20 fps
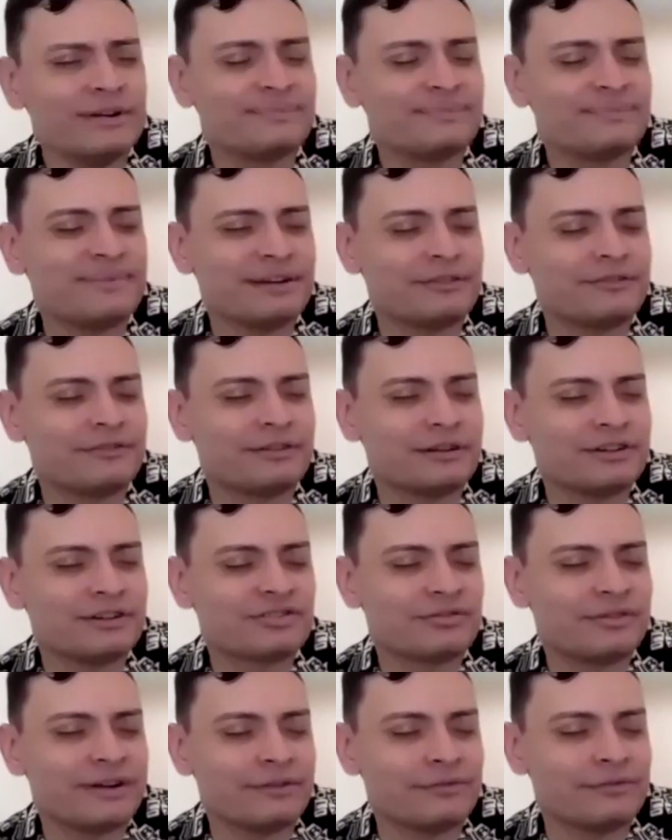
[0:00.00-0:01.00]
be a
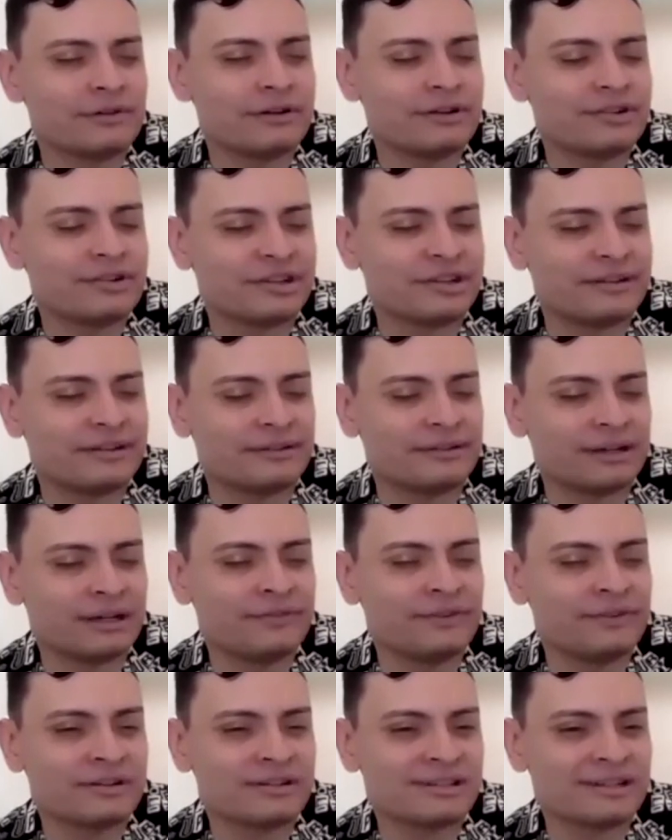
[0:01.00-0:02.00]
first-rate version
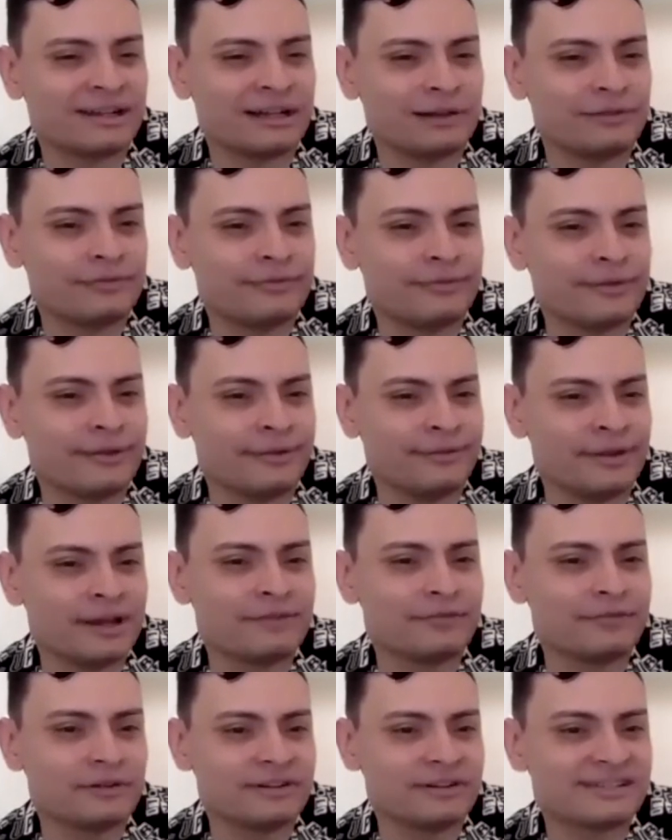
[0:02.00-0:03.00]
of yourself,
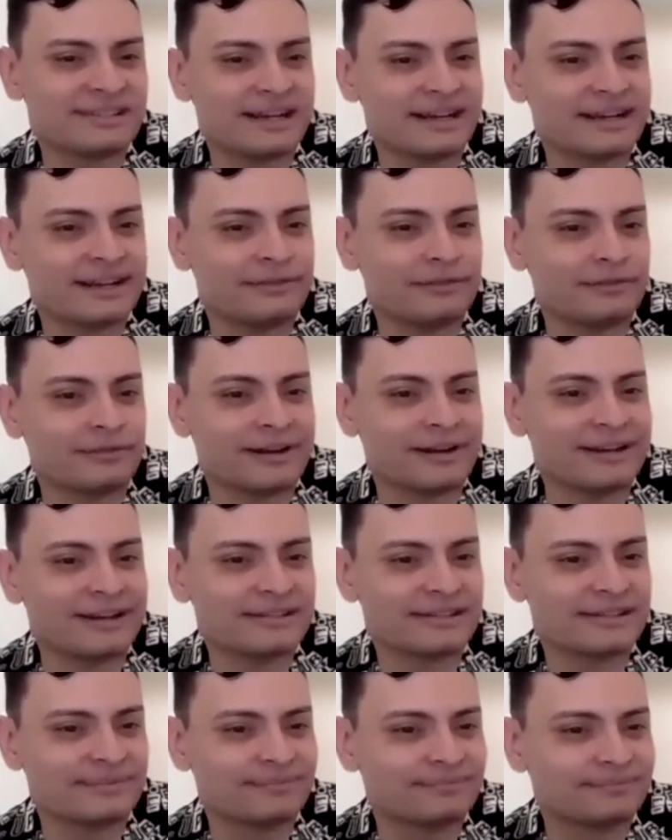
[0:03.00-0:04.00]
never a
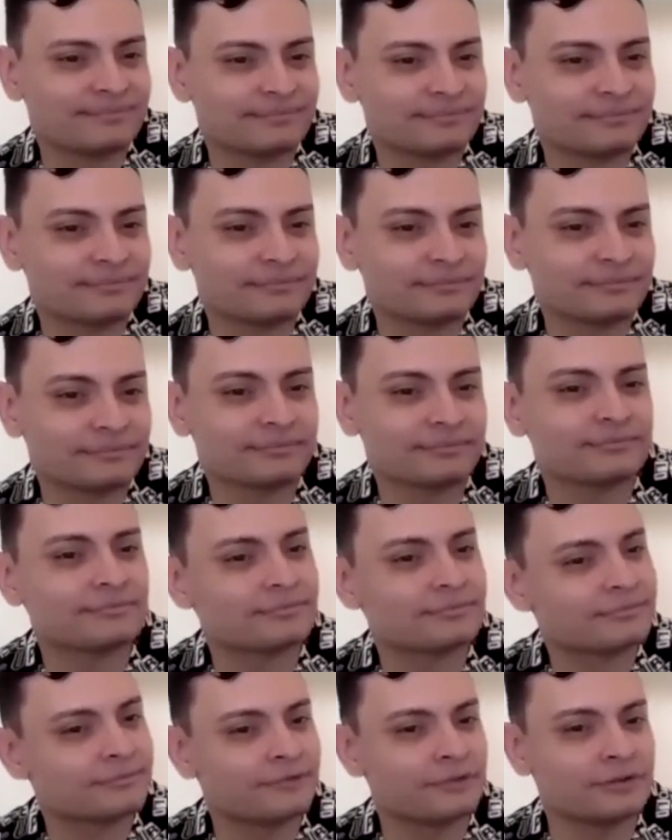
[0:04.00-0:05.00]
second-rate
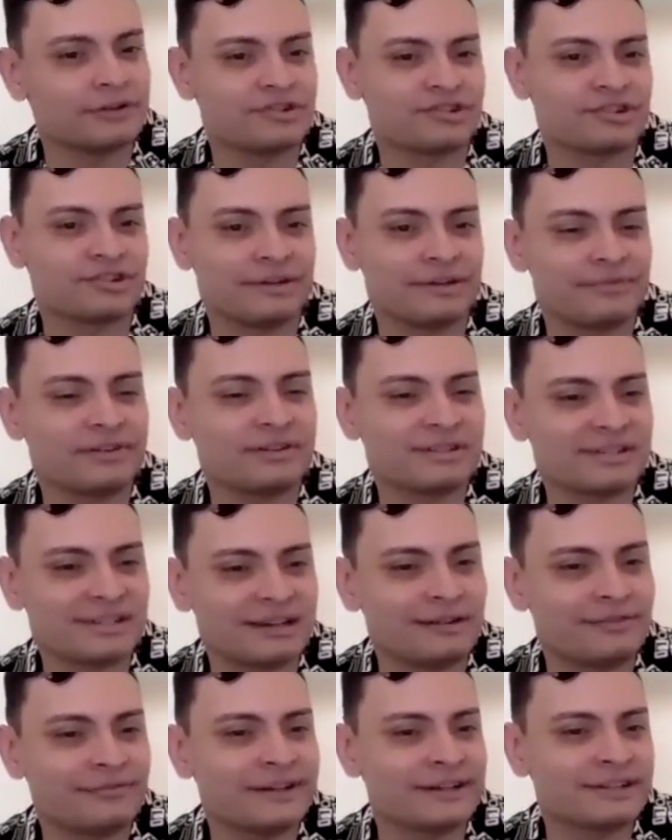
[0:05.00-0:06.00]
version of
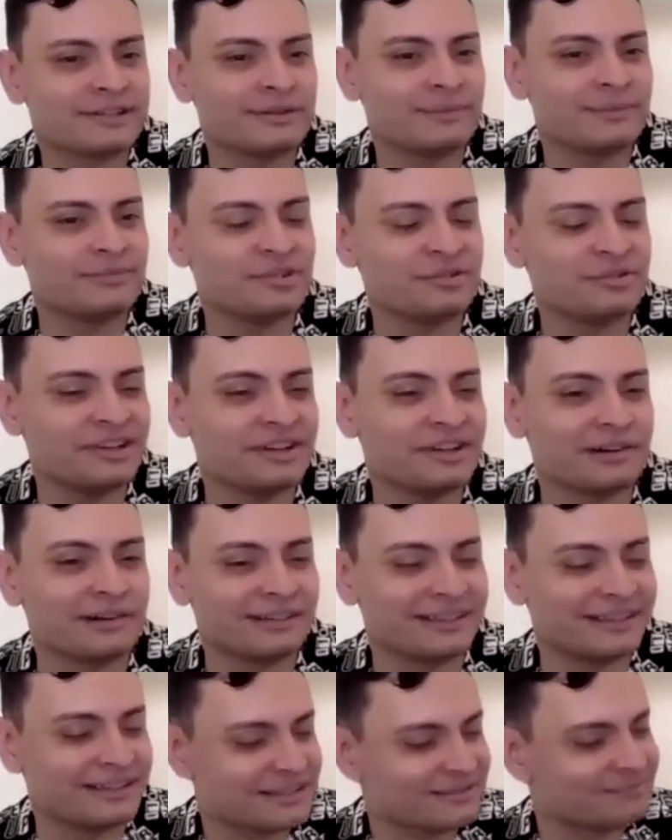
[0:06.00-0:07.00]
yourself. That's from Judy
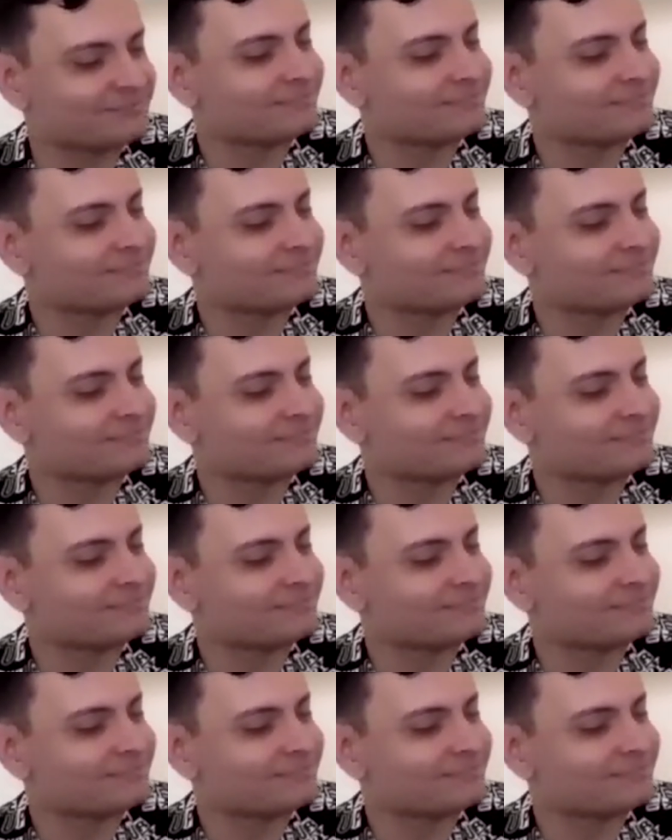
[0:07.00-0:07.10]
Garland.